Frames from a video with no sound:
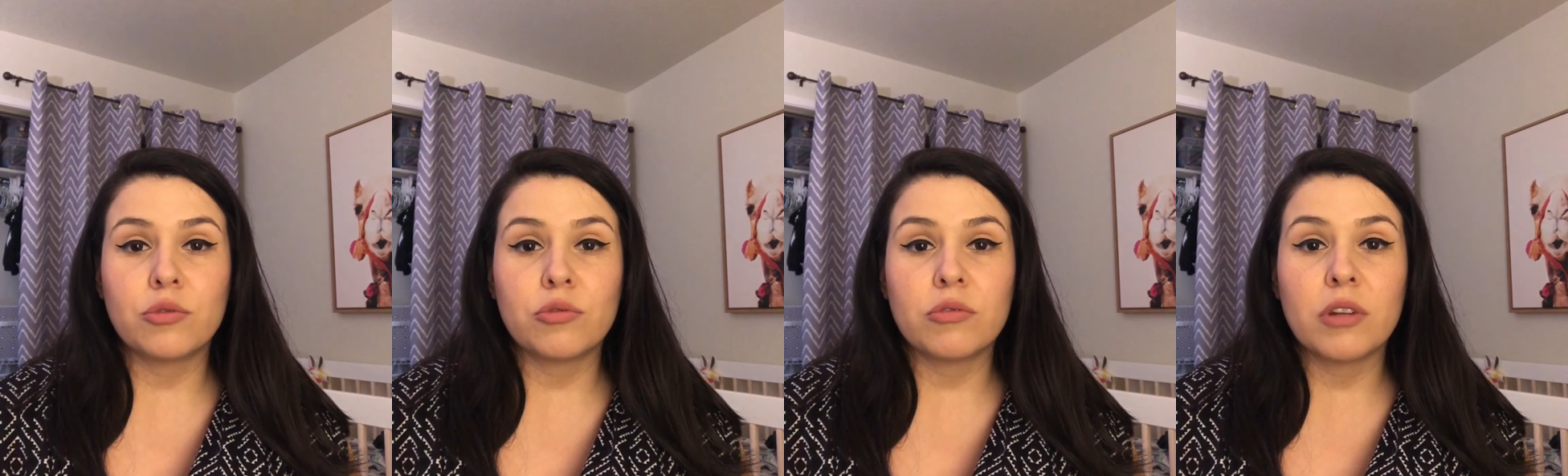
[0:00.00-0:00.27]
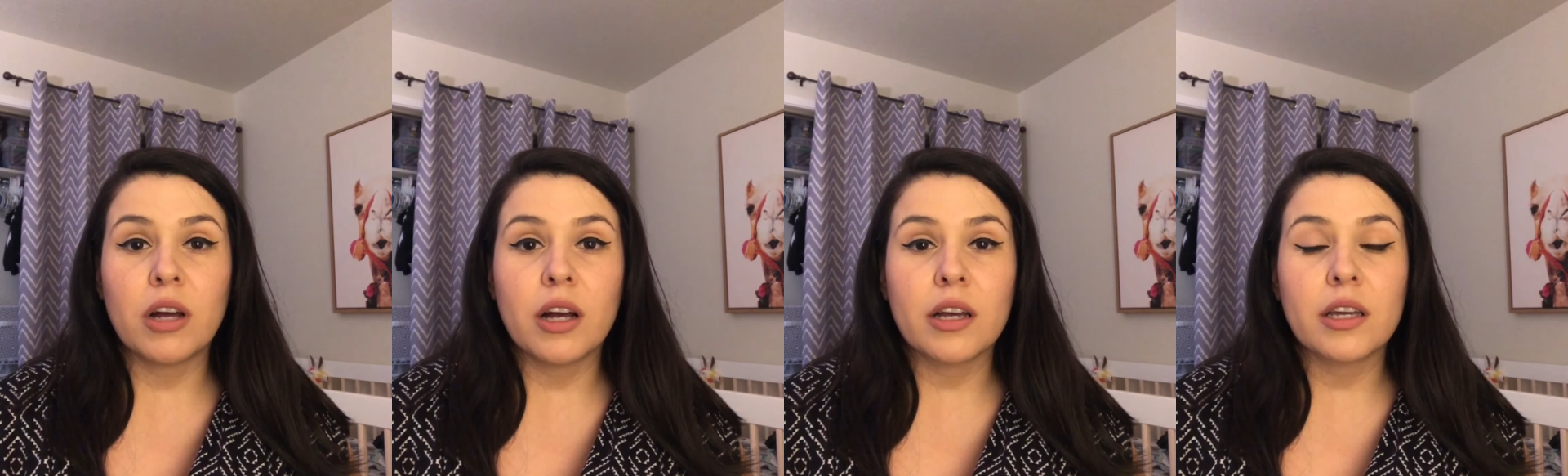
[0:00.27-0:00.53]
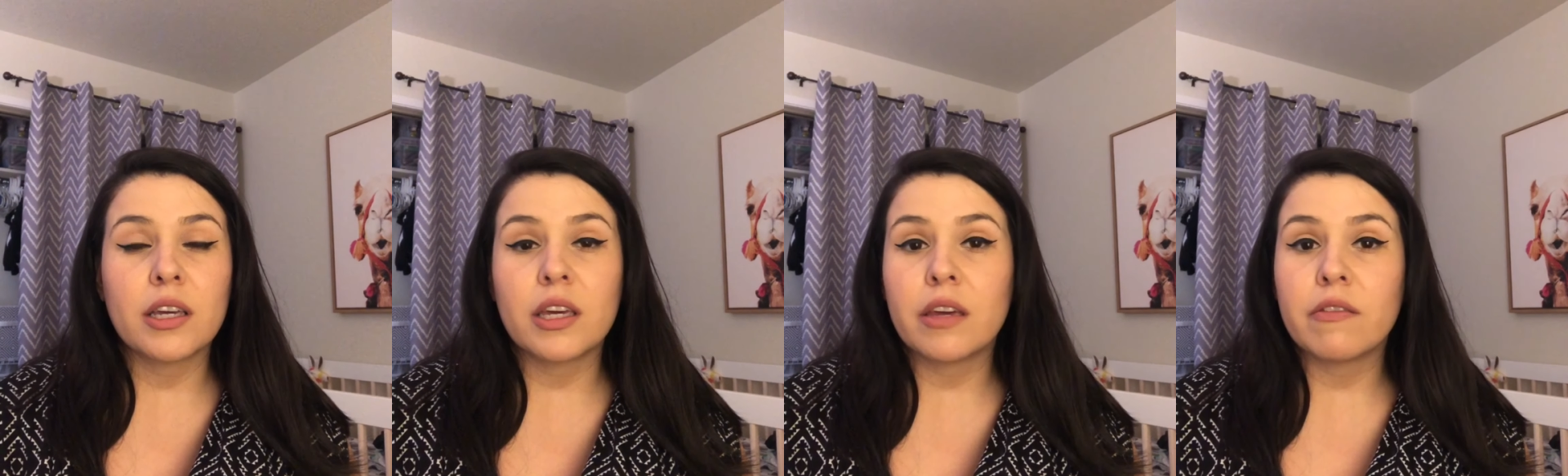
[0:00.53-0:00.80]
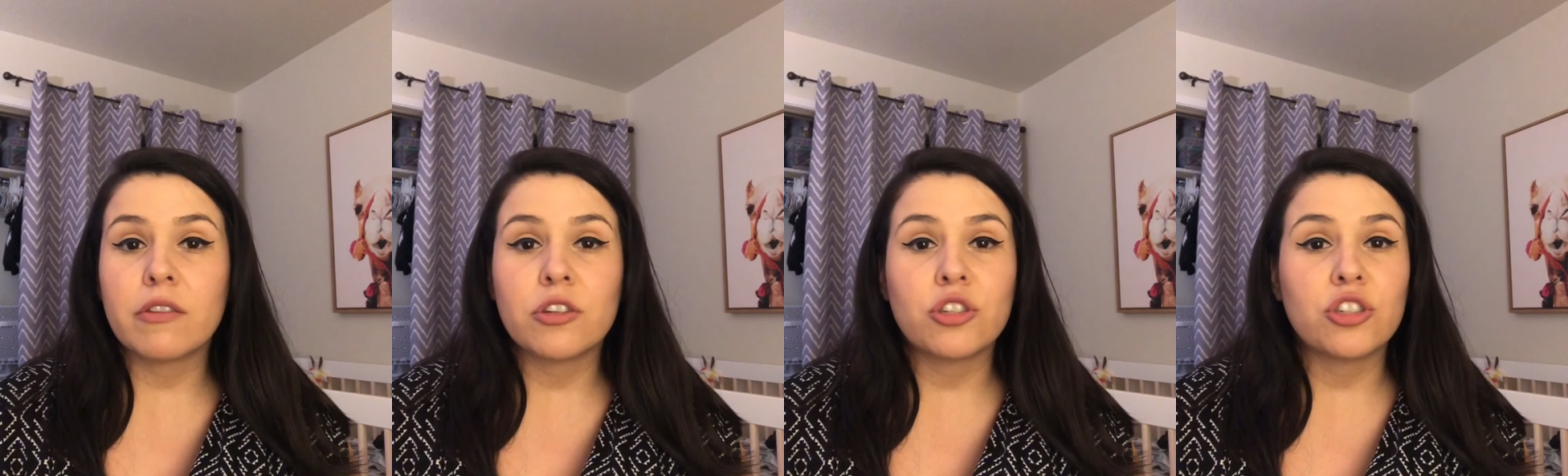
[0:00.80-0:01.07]
do not
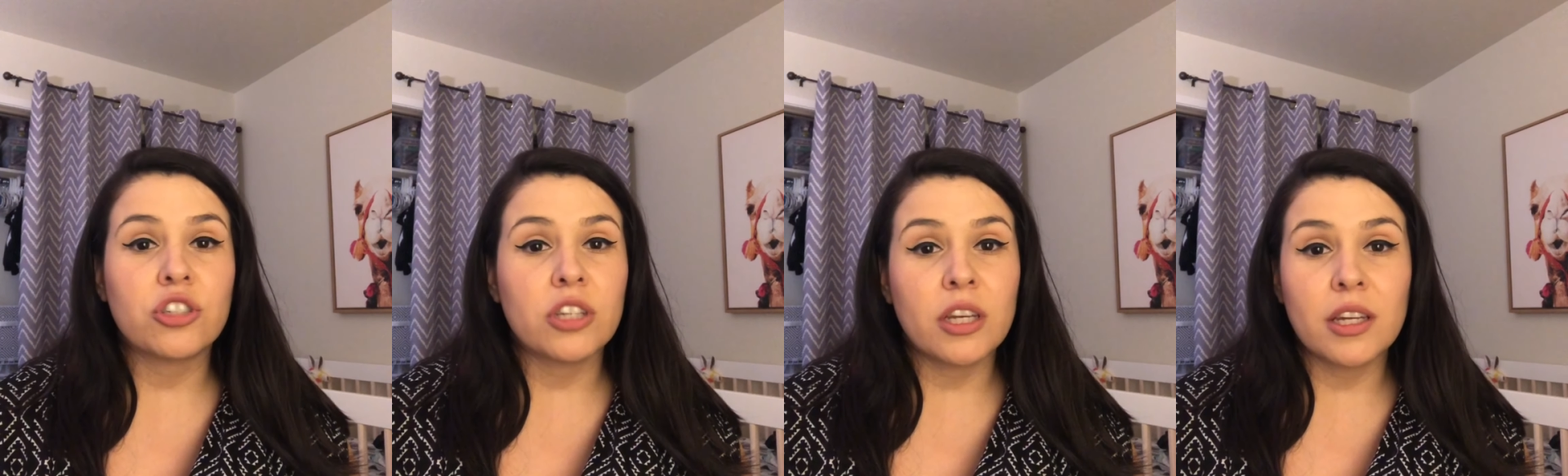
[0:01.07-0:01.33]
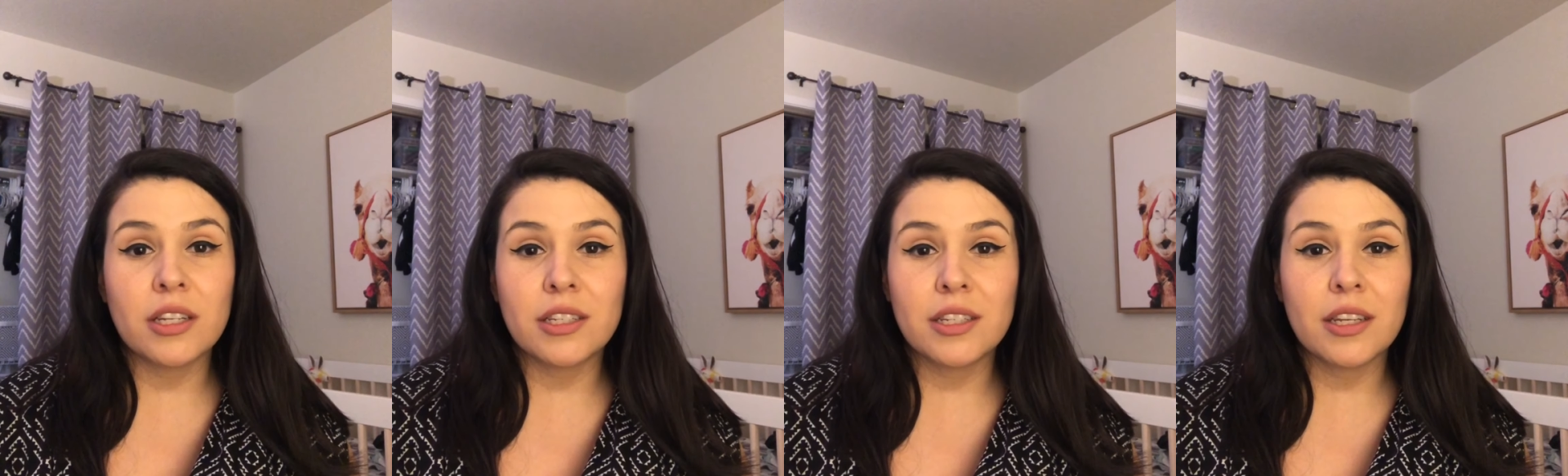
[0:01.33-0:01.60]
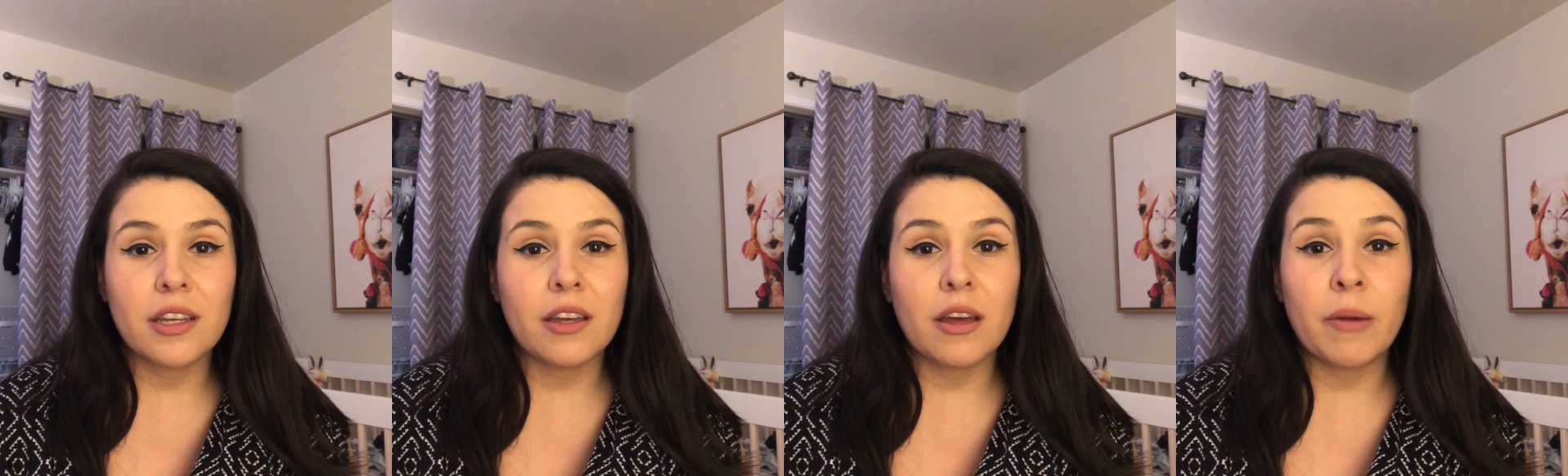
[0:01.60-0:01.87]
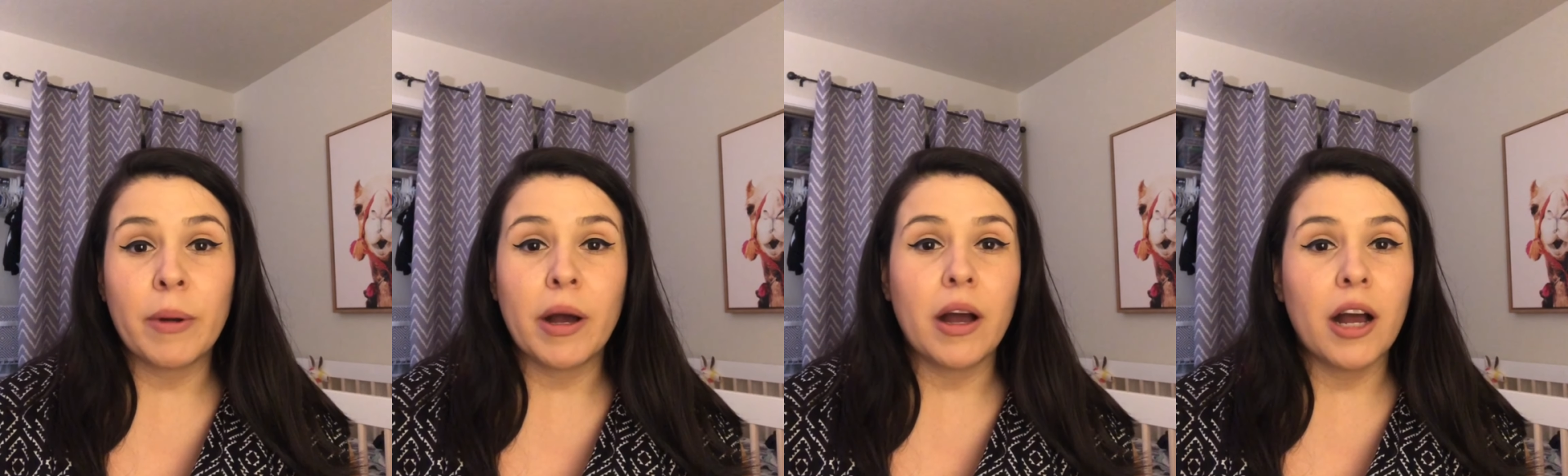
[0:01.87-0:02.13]
give a shit
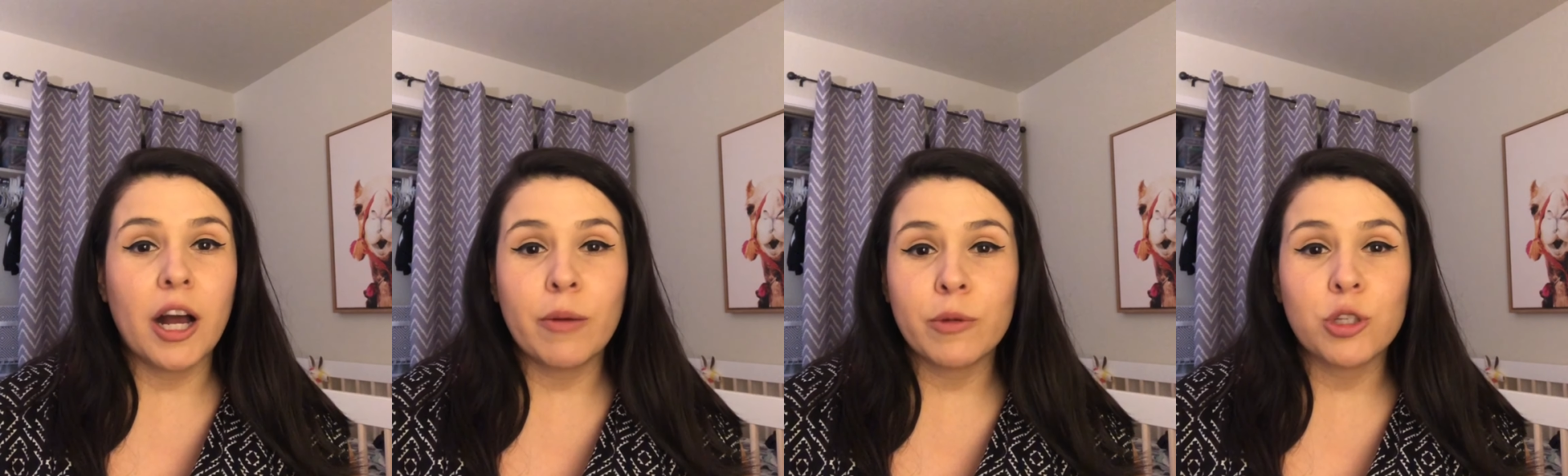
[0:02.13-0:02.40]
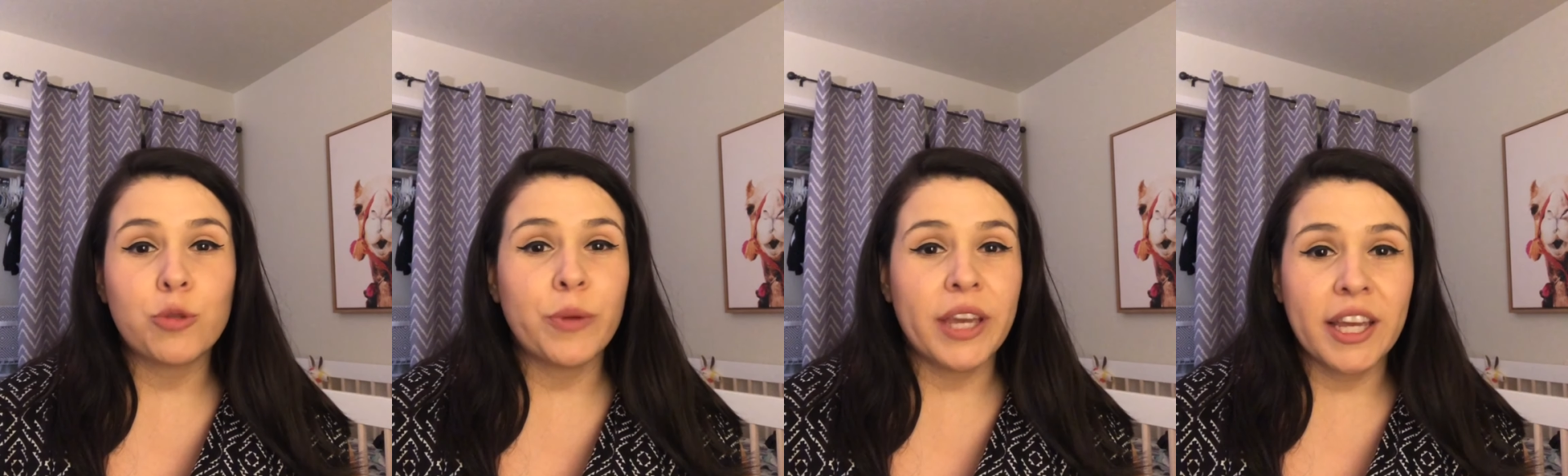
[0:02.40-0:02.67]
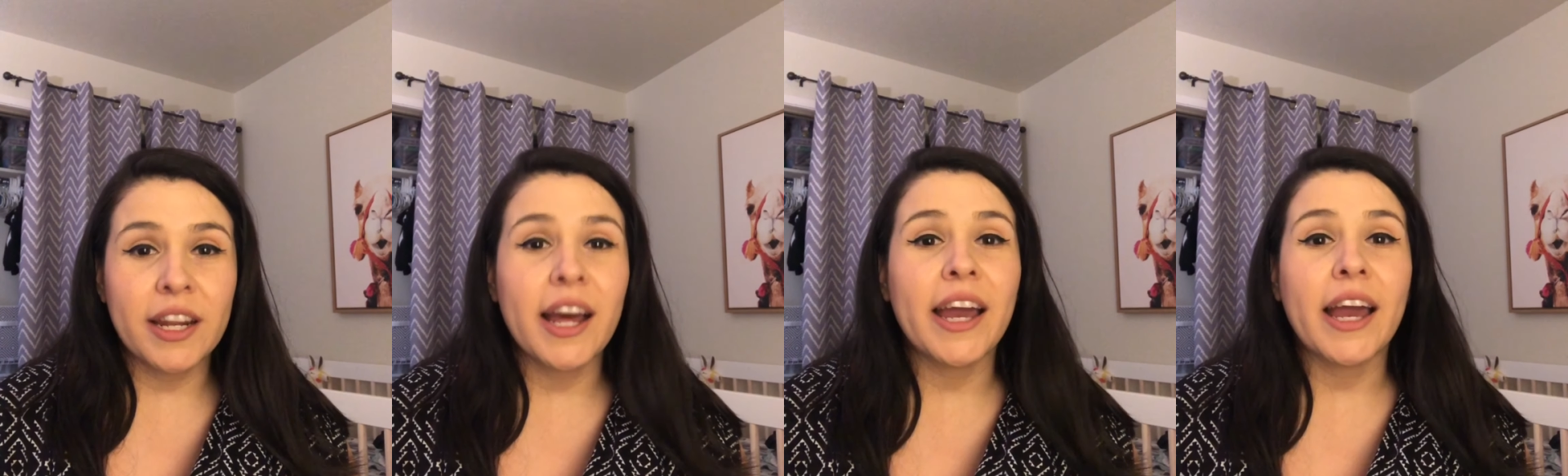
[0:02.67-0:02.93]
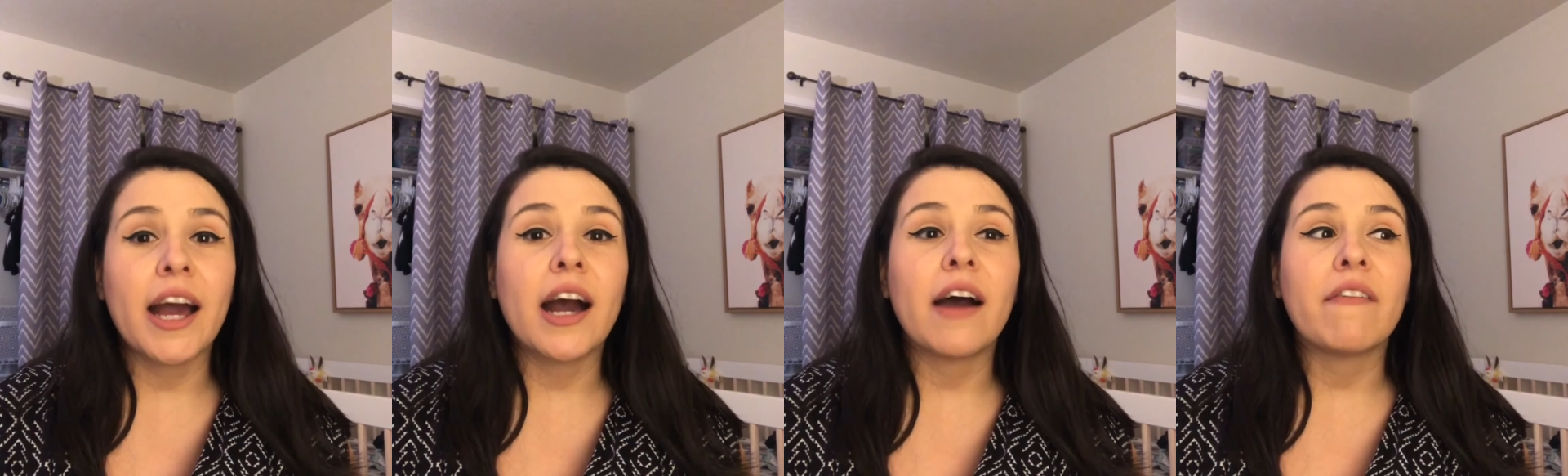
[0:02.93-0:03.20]
about how much pain I
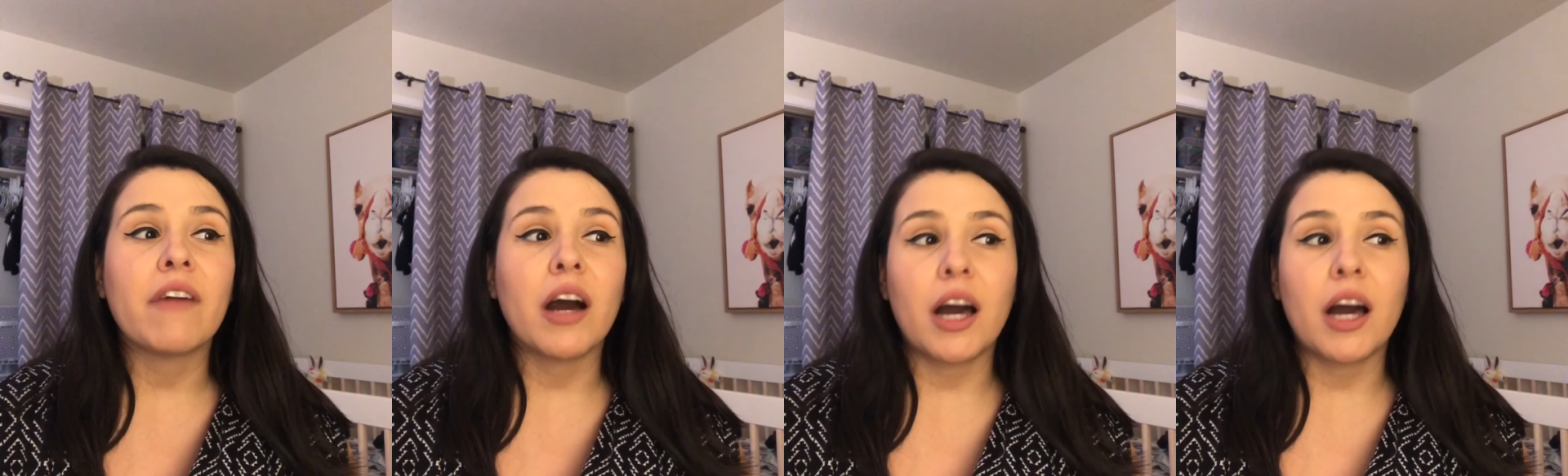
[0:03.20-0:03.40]
have.